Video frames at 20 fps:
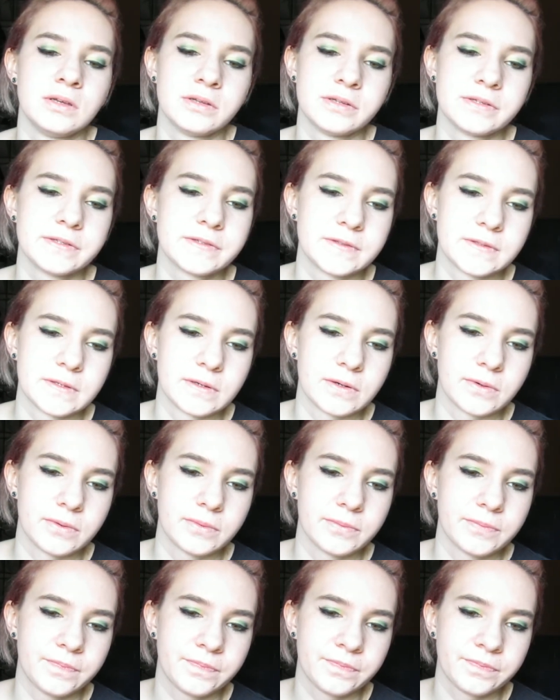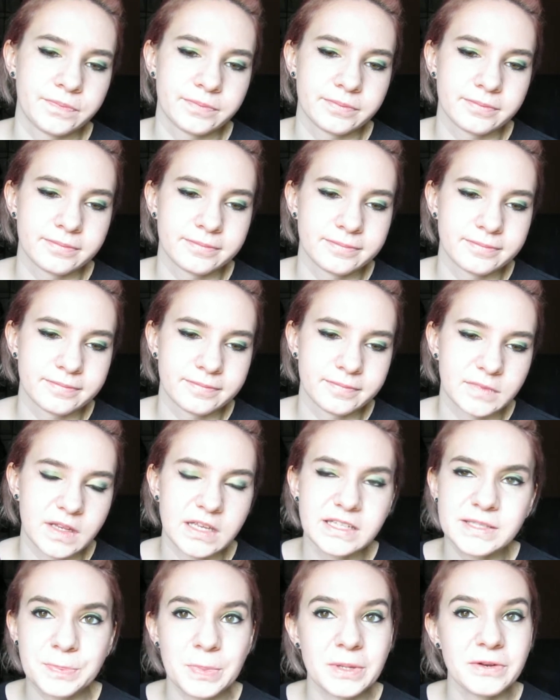So,
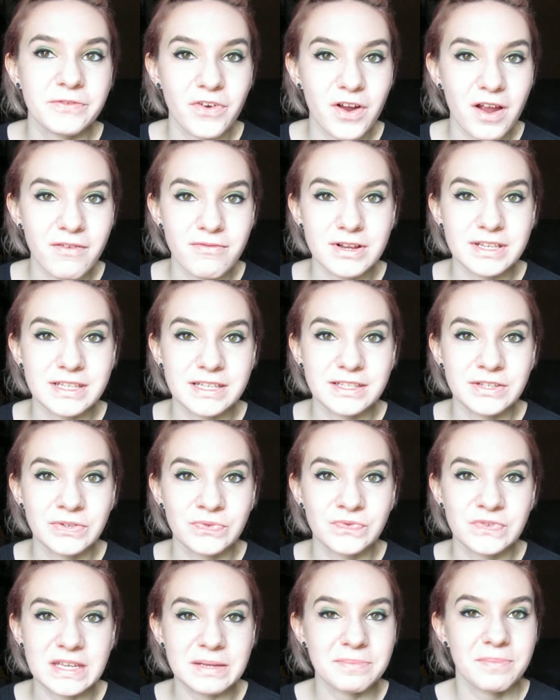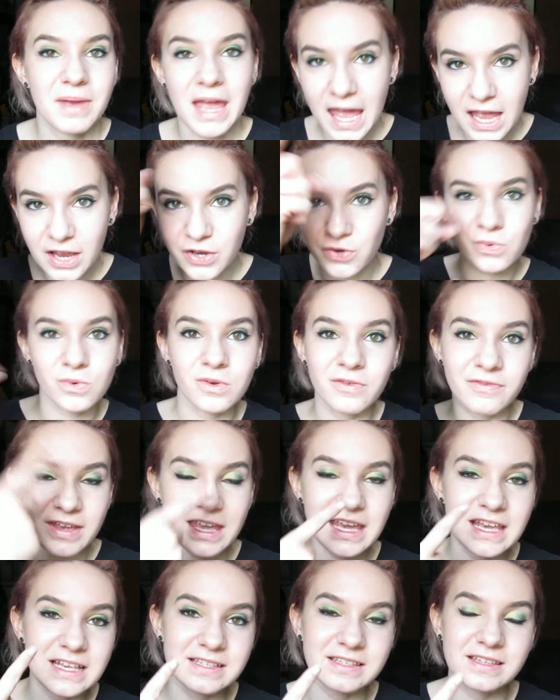it's been forever since you've seen my actual
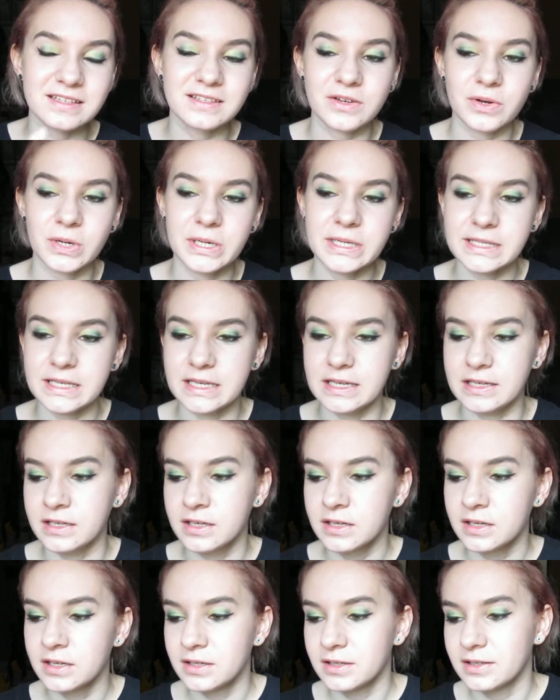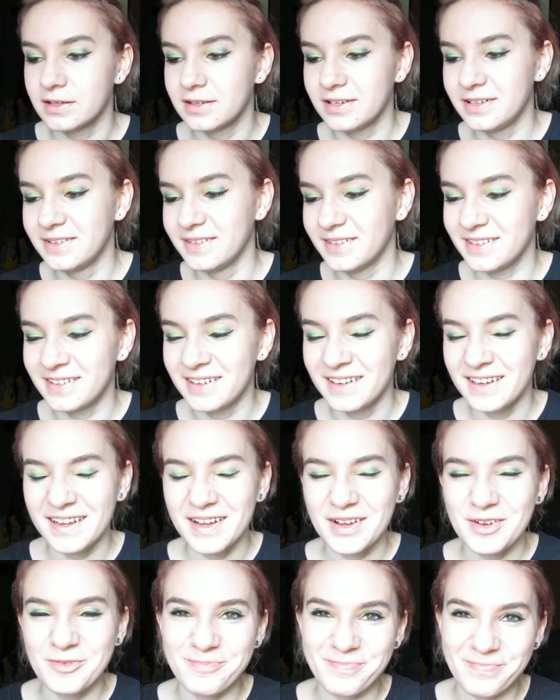face. It's crazy.
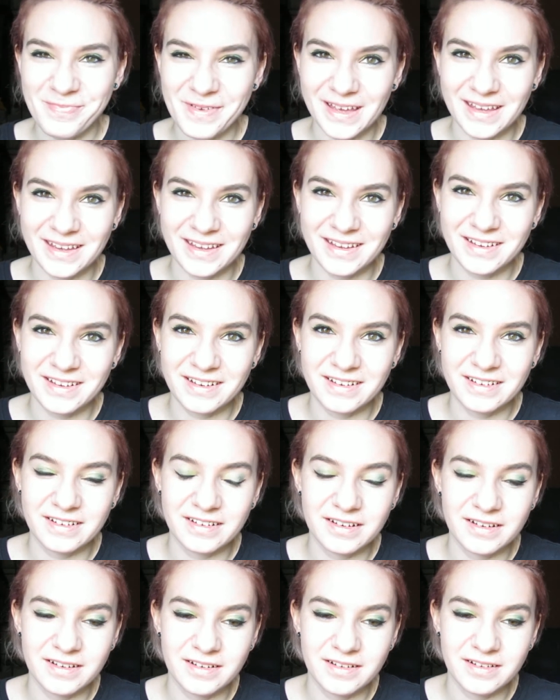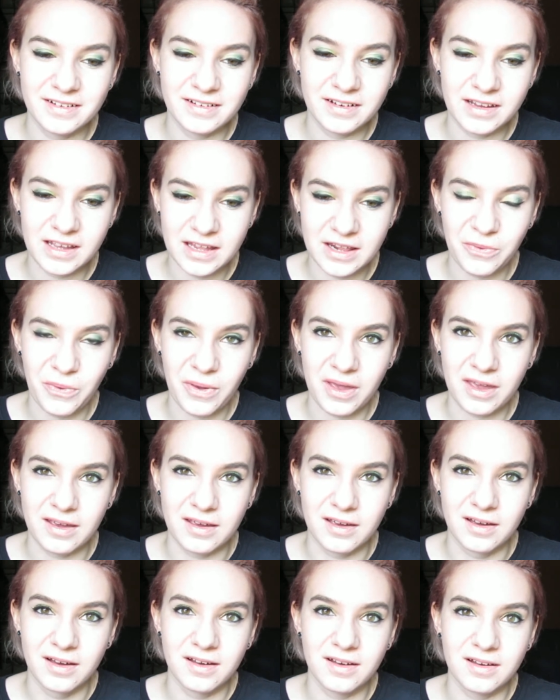But
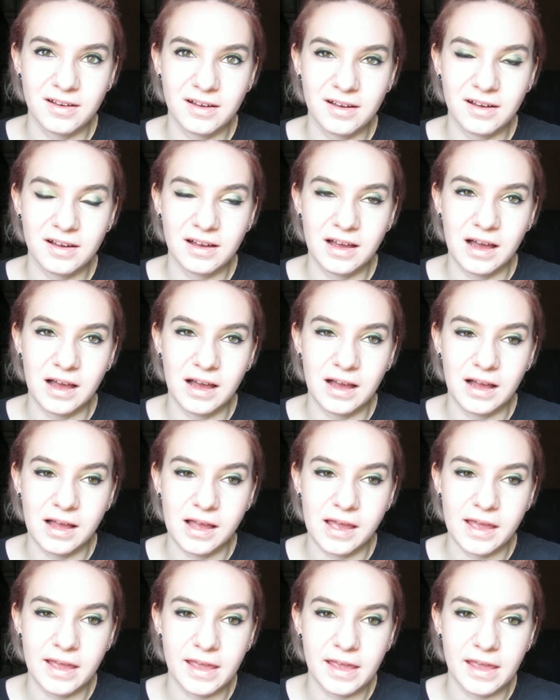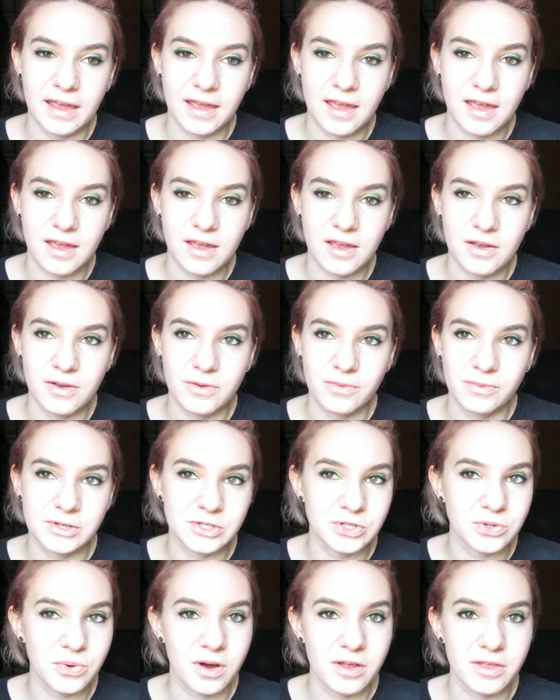anyway, I
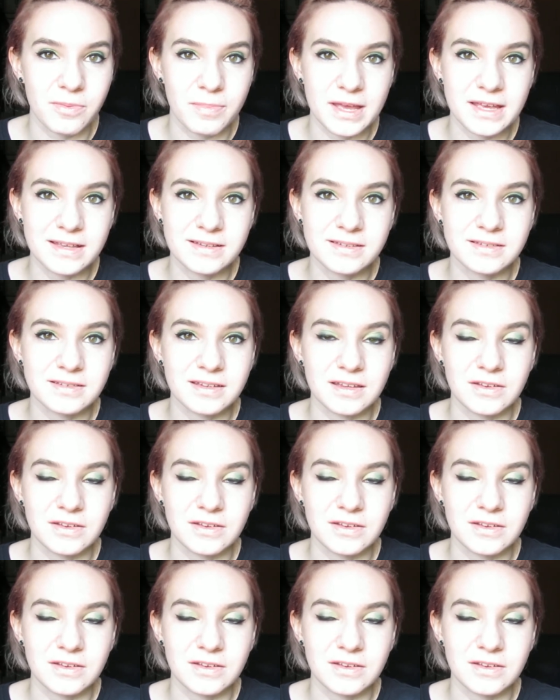wish you all the best.